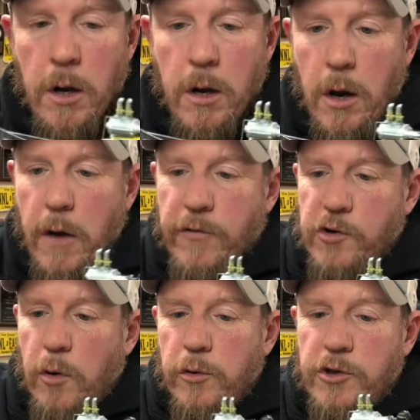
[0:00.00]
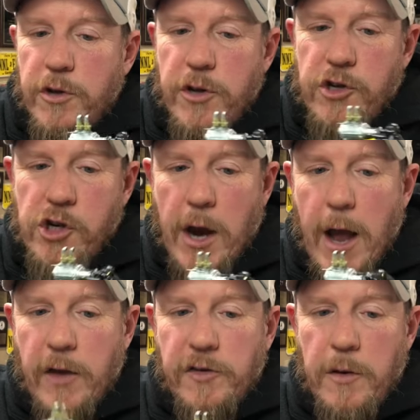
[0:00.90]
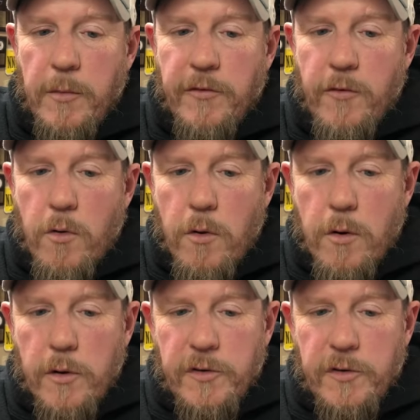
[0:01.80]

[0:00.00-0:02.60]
I've showed you the chassis before.